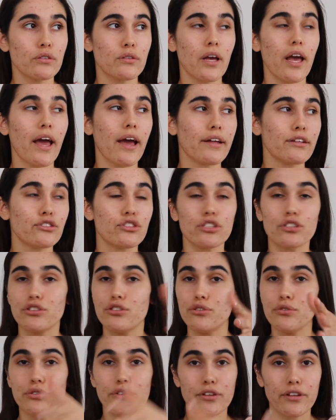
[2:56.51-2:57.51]
and just
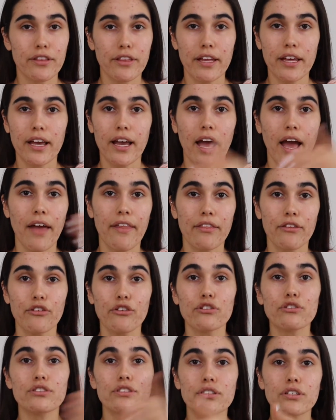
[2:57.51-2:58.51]
do your thing, and
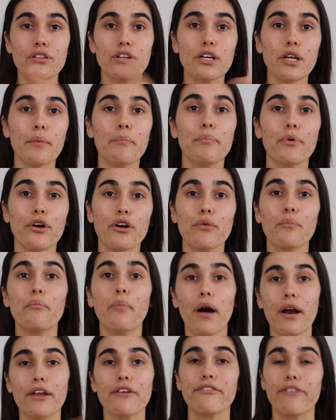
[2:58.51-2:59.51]
you're still gonna burn
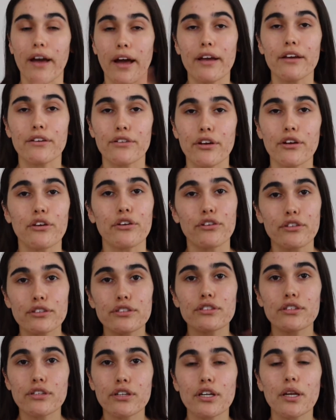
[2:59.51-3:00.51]
body fat. You know, you're
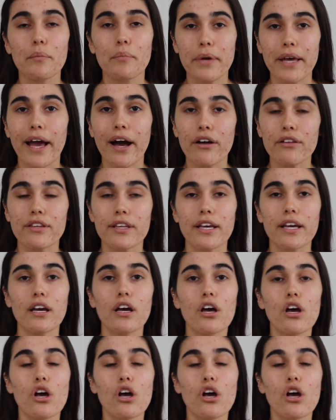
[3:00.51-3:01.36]
still gonna be healthy.